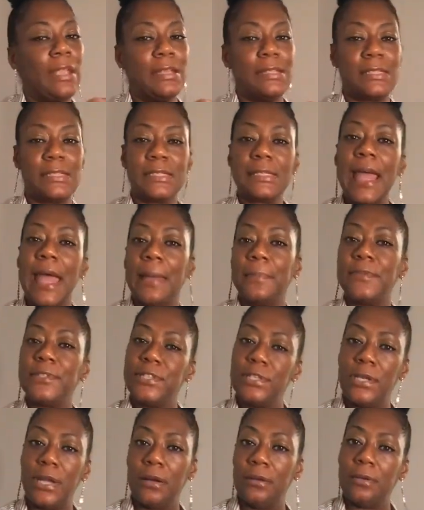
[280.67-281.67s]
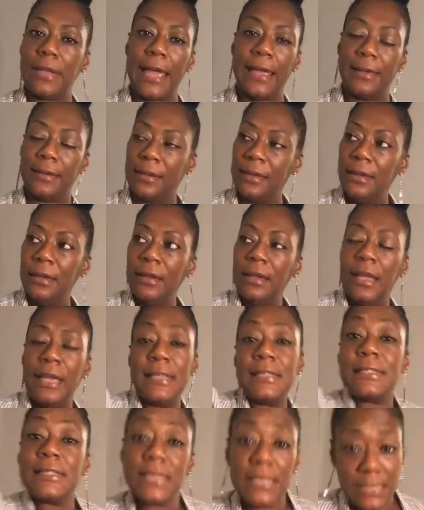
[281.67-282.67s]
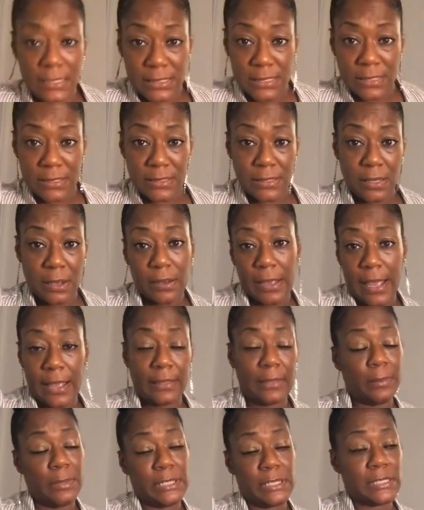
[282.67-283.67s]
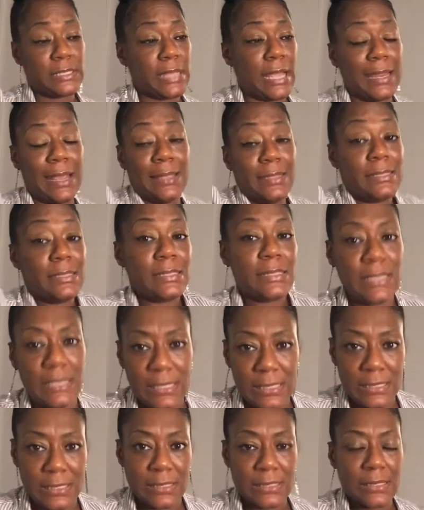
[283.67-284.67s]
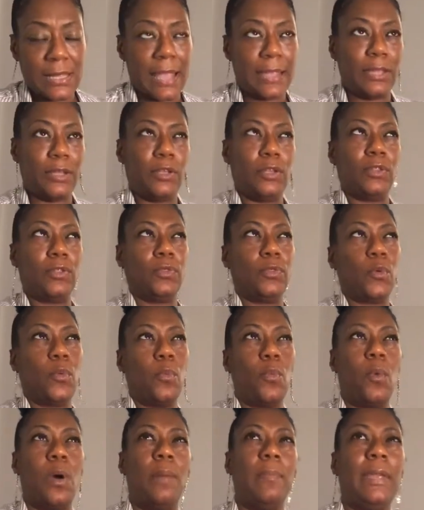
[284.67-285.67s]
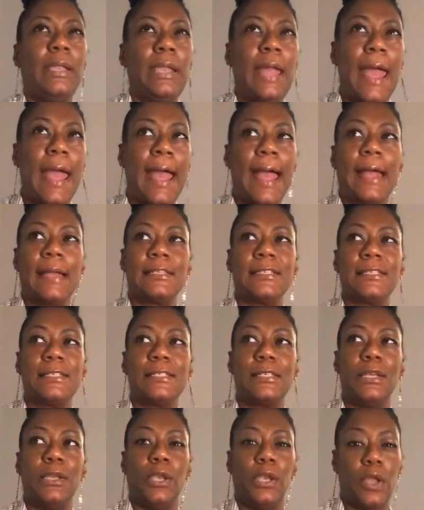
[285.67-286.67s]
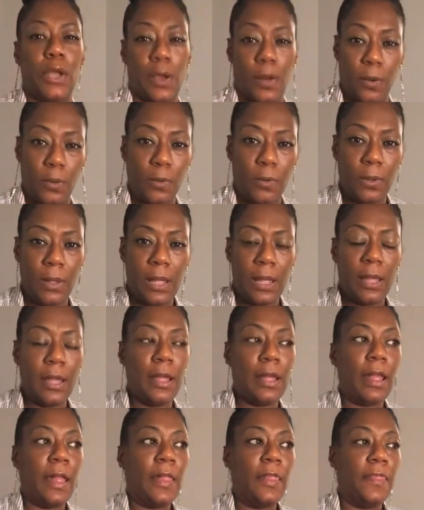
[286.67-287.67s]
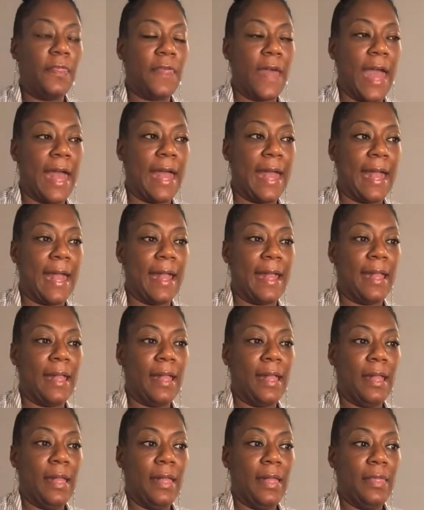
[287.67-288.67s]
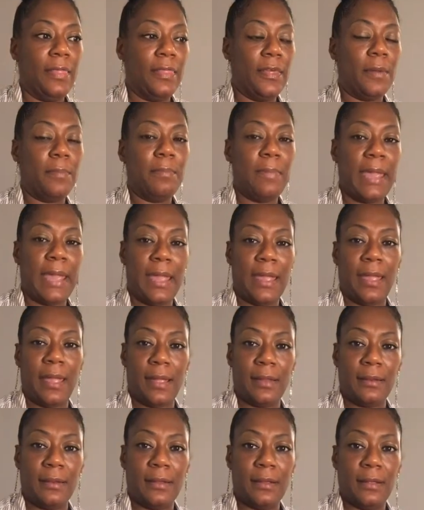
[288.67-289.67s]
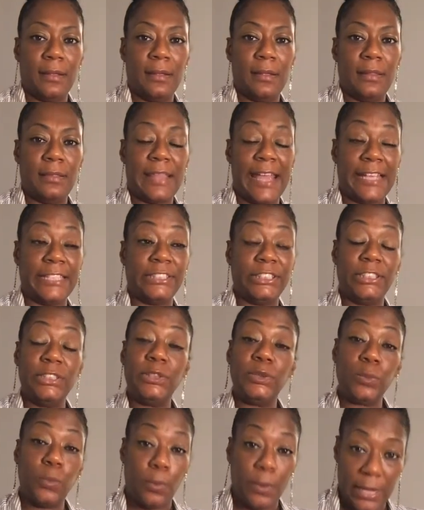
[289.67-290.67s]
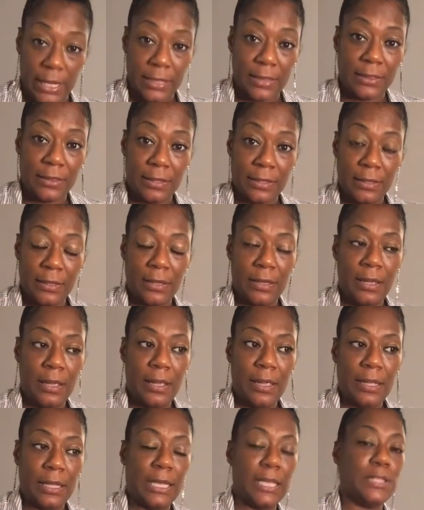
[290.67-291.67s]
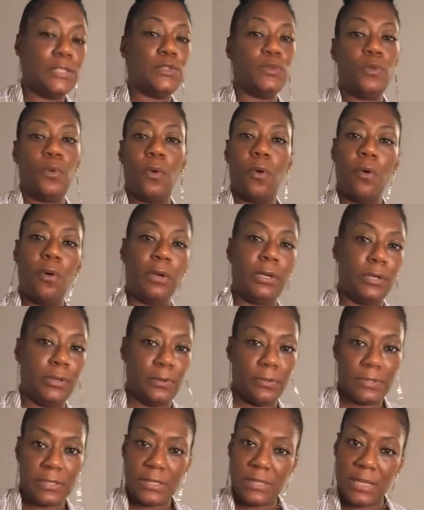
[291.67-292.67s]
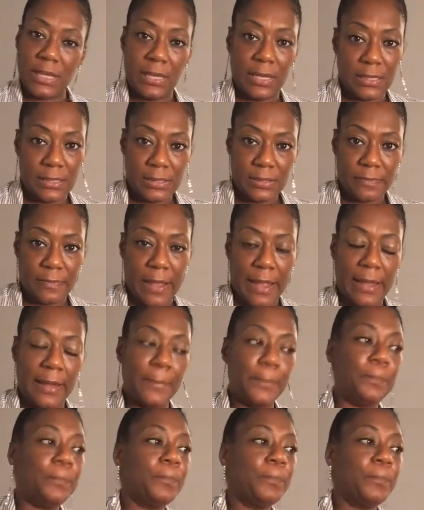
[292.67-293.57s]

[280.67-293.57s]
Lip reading: steps, like in seasons. Okay, let me just say that, in seasons. Like, the woman has to know that the man that she's with can do all of those things, right?